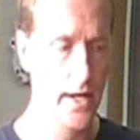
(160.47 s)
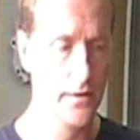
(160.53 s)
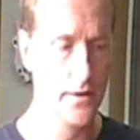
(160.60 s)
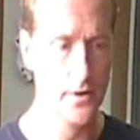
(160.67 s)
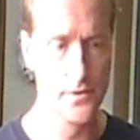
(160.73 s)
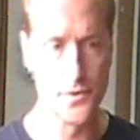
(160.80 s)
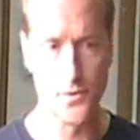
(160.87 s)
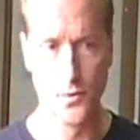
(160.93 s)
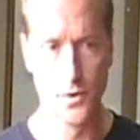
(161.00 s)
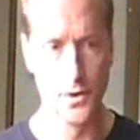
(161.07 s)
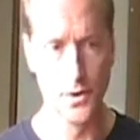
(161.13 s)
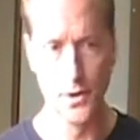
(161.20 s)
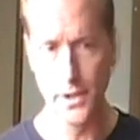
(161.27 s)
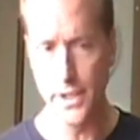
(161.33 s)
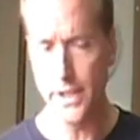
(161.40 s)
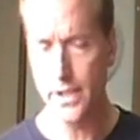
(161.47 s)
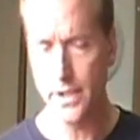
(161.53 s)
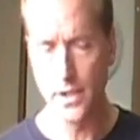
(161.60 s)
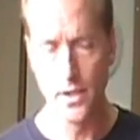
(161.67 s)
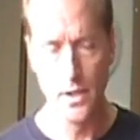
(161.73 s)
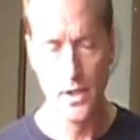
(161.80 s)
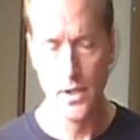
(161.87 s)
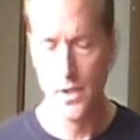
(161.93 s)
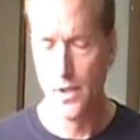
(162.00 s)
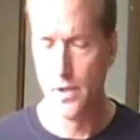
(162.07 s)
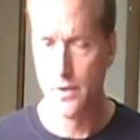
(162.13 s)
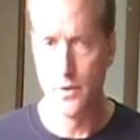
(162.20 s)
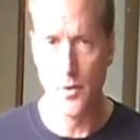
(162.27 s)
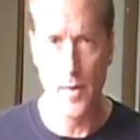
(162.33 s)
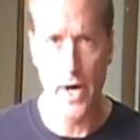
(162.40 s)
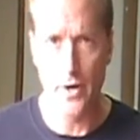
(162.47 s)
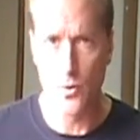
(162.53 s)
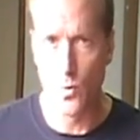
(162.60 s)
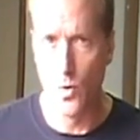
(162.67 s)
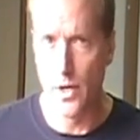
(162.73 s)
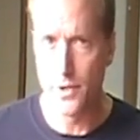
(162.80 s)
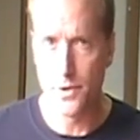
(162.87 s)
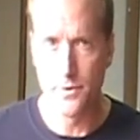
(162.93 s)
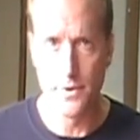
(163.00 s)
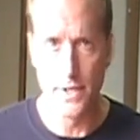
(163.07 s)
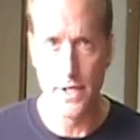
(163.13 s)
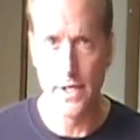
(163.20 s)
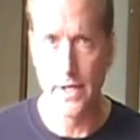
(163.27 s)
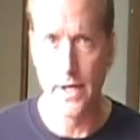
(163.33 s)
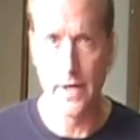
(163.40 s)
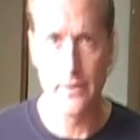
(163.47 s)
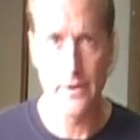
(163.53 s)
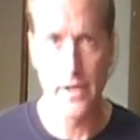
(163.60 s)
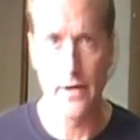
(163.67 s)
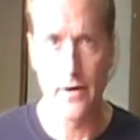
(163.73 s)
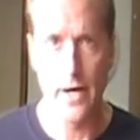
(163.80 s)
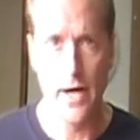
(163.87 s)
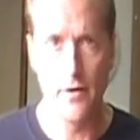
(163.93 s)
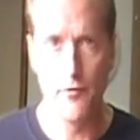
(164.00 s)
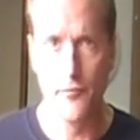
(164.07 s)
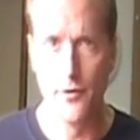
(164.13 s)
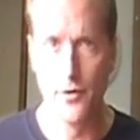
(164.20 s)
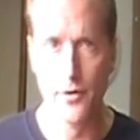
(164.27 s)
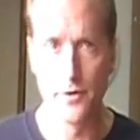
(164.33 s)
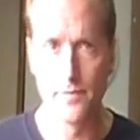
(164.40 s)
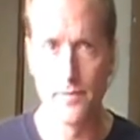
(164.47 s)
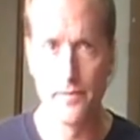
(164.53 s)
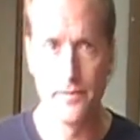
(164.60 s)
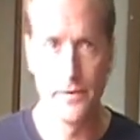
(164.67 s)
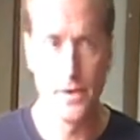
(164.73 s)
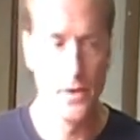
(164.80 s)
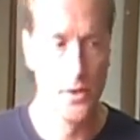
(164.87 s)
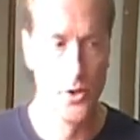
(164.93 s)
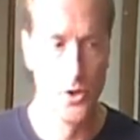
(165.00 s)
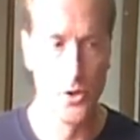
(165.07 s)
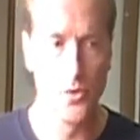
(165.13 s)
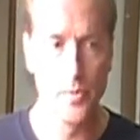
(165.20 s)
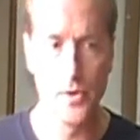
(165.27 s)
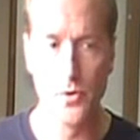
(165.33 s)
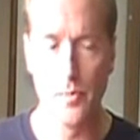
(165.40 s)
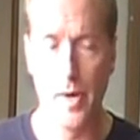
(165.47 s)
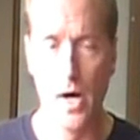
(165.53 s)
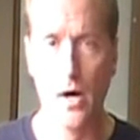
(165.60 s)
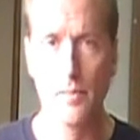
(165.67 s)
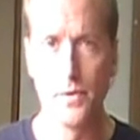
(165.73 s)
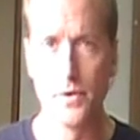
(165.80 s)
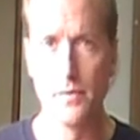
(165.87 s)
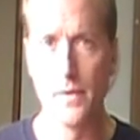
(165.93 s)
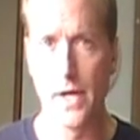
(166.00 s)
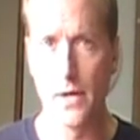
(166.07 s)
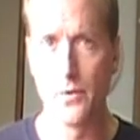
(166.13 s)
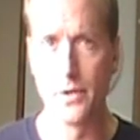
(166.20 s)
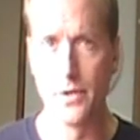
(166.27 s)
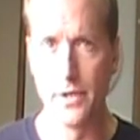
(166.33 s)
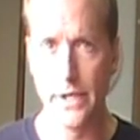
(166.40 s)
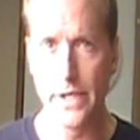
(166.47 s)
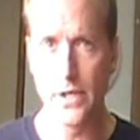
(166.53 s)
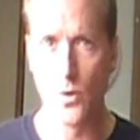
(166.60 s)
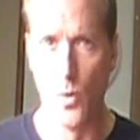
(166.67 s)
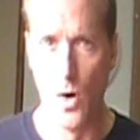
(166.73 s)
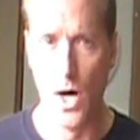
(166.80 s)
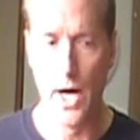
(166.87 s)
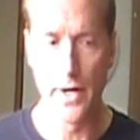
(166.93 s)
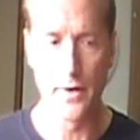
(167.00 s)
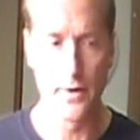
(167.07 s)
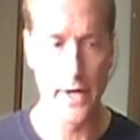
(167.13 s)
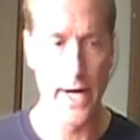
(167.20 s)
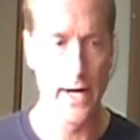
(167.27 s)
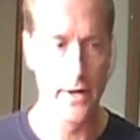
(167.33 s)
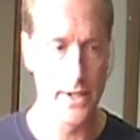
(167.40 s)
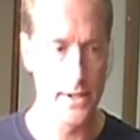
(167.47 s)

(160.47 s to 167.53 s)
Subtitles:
Those would leak no matter what you did. I don't care how full of goop you pumped them, they would leak water down